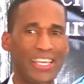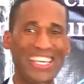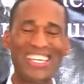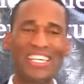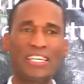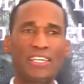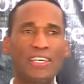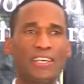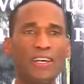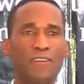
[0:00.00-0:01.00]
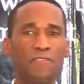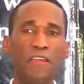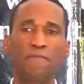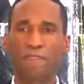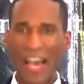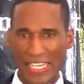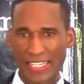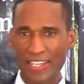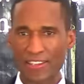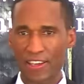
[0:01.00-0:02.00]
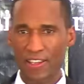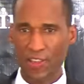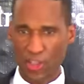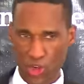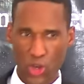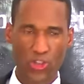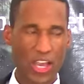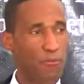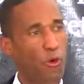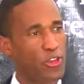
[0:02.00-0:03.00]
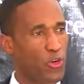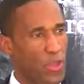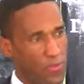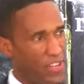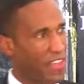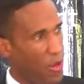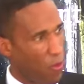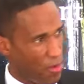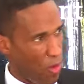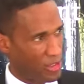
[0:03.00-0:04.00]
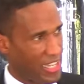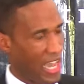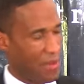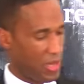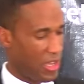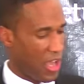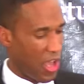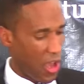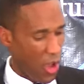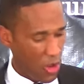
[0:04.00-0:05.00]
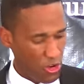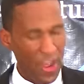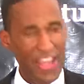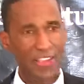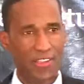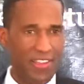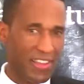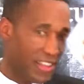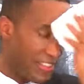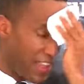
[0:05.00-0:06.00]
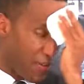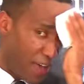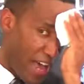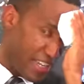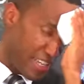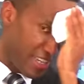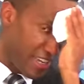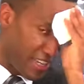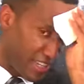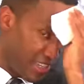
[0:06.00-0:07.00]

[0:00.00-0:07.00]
he divided the church. I'm going to repeat that one more time. Christ divided